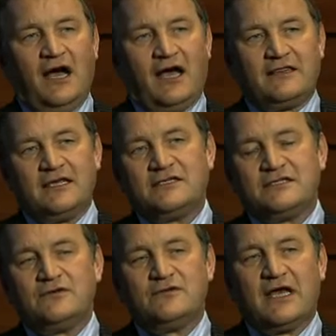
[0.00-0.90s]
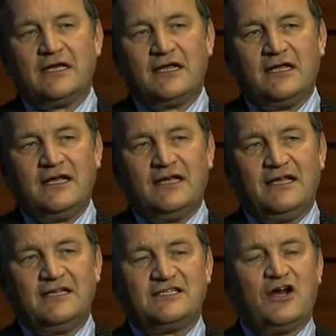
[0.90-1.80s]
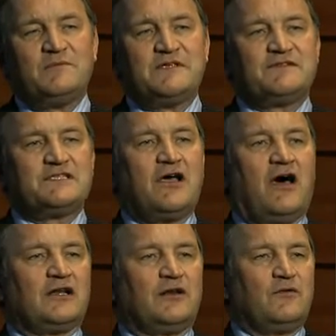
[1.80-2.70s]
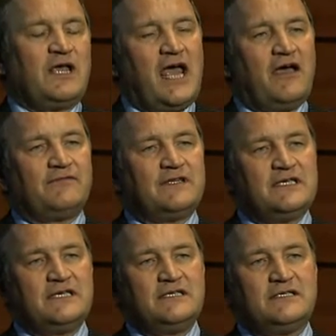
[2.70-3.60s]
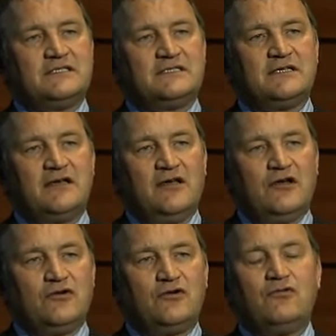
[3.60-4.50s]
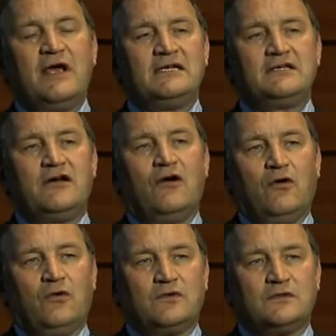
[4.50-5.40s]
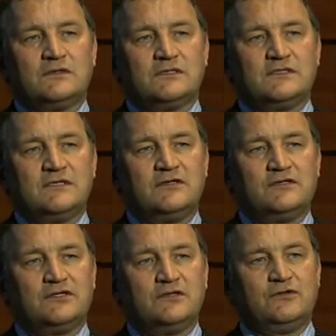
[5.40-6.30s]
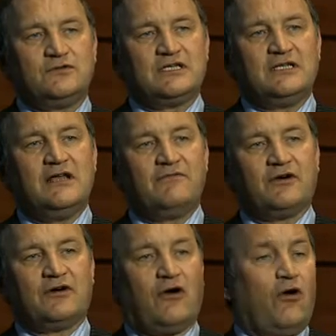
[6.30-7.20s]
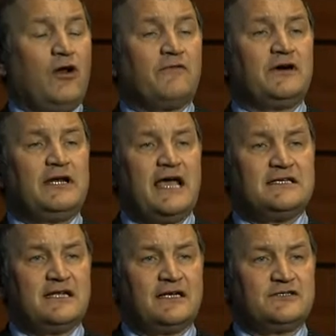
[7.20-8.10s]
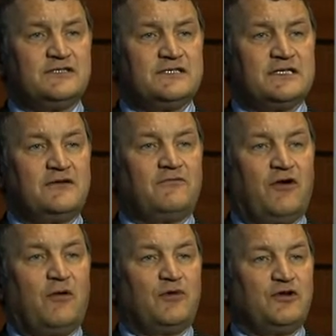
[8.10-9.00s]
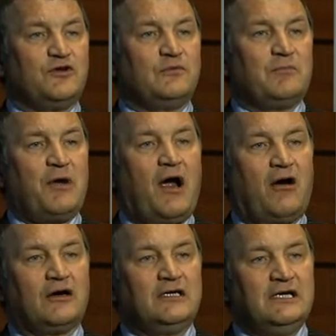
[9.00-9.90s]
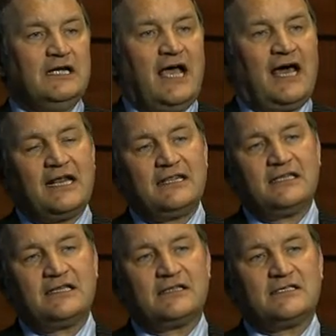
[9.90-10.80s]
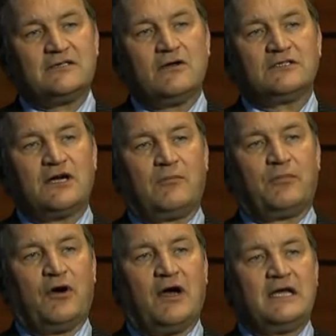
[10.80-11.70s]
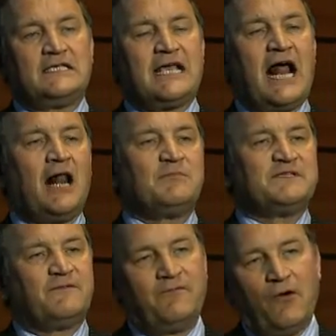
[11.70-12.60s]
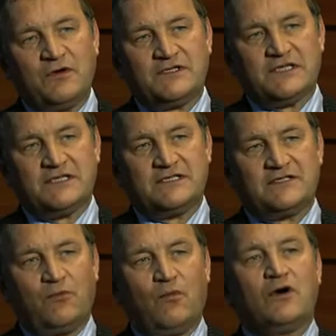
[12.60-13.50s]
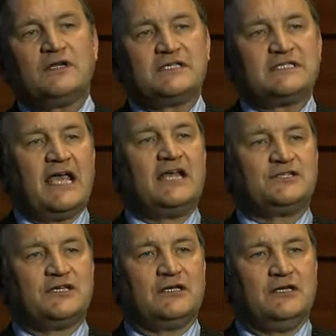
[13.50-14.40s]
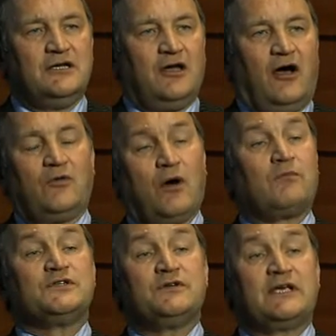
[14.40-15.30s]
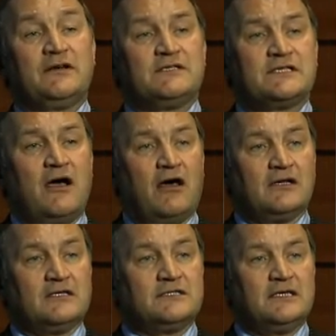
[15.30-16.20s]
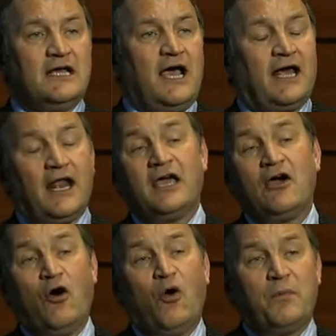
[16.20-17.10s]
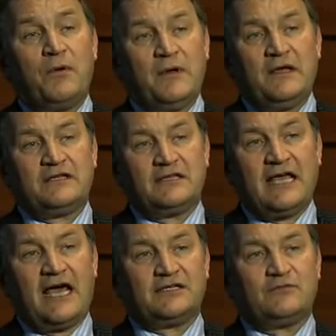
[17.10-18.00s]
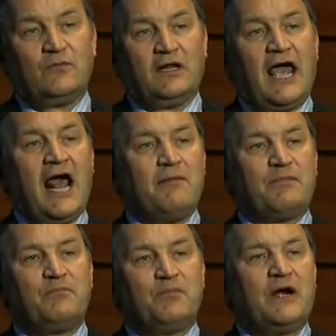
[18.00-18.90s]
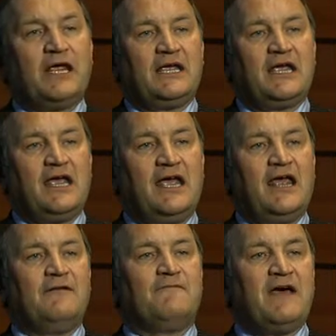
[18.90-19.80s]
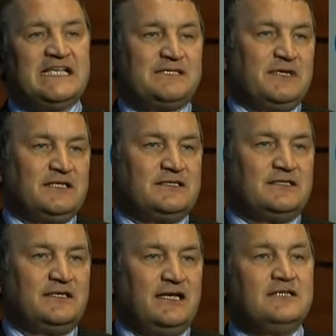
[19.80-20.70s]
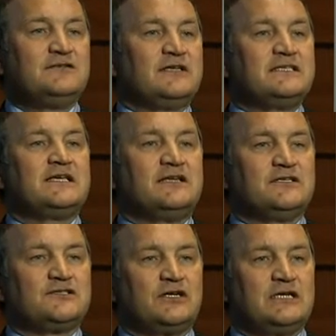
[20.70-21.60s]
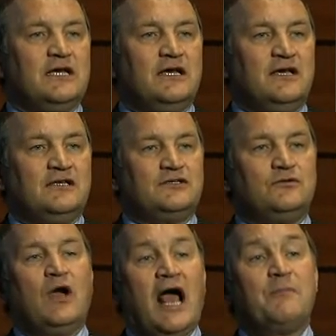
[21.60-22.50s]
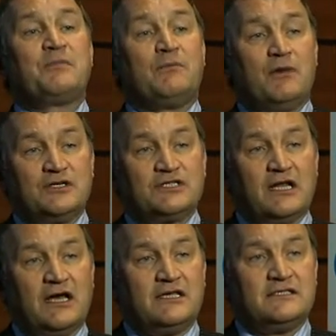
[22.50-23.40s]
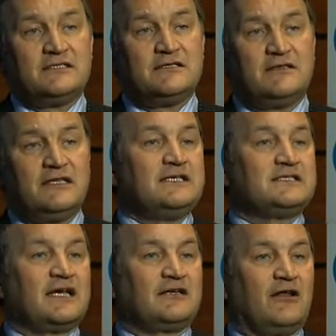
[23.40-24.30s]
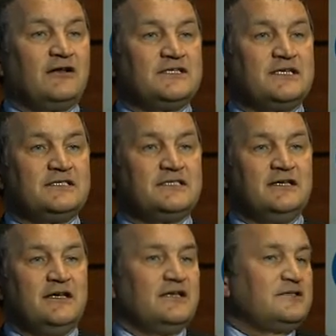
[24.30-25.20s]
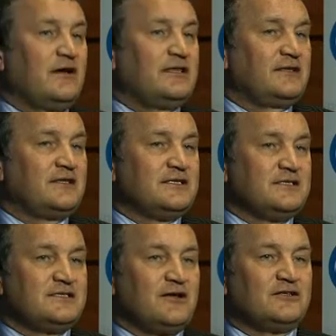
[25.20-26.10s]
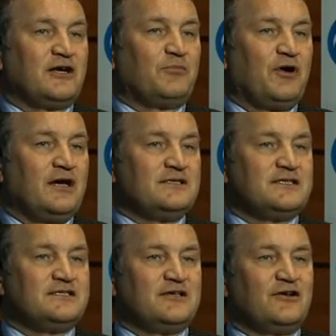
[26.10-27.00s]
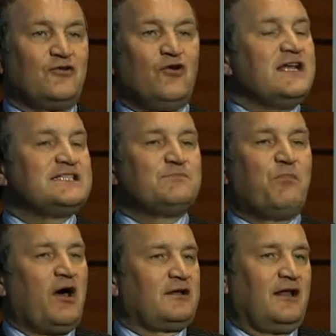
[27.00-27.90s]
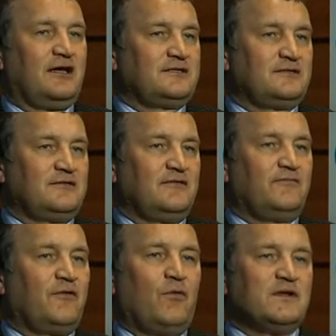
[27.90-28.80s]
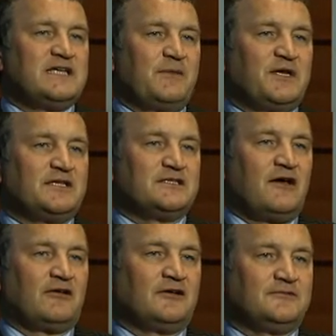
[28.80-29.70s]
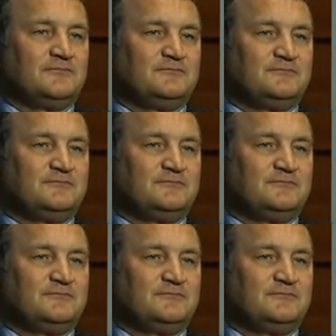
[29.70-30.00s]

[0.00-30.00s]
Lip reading: I think too that in terms of Scotland, we have these great goals to deliver all of our net electricity from renewable power. And I think that the Saltire Prize helps focuses the world's attention on what we're doing here in Scotland. And I hope that that will help bring investment into this industry to help commercialize these technologies. So I think the Saltire Prize is a great spotlight for what's happening in Scotland.